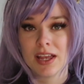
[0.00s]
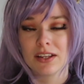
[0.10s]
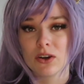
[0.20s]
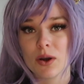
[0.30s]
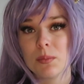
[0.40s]

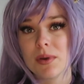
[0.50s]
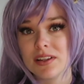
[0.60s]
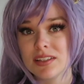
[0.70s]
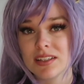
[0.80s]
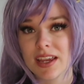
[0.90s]
Though I
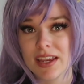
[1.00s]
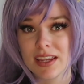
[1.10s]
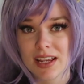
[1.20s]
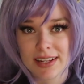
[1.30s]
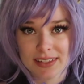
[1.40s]
must say
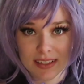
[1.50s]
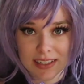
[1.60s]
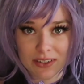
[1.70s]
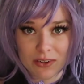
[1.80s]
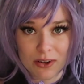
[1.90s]
the
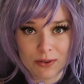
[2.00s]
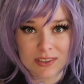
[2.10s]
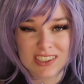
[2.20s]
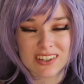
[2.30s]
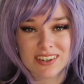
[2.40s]
little
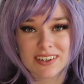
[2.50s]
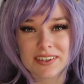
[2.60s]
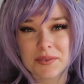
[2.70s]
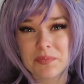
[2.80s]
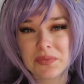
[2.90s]
cones
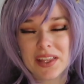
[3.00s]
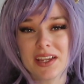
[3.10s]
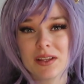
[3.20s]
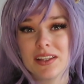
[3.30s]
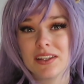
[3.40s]
are
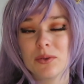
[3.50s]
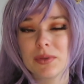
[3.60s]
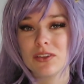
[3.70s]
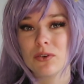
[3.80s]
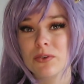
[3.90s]
like a little
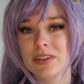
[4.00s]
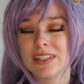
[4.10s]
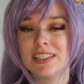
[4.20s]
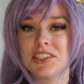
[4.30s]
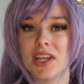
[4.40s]
bit
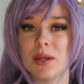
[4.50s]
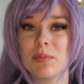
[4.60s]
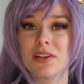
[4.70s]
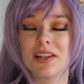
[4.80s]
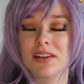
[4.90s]
awkwardly
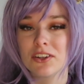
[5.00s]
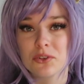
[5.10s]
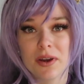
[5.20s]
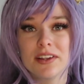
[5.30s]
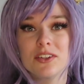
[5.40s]
shapen, and I
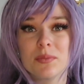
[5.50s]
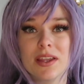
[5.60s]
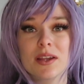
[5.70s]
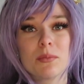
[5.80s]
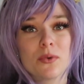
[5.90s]
tried to
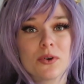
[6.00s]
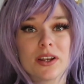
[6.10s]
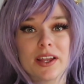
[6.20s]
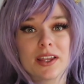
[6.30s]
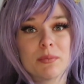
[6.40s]
make them more
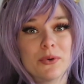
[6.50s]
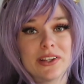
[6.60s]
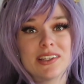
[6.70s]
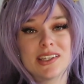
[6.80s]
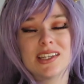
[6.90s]
like
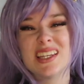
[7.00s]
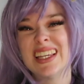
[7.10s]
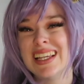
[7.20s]
pointy.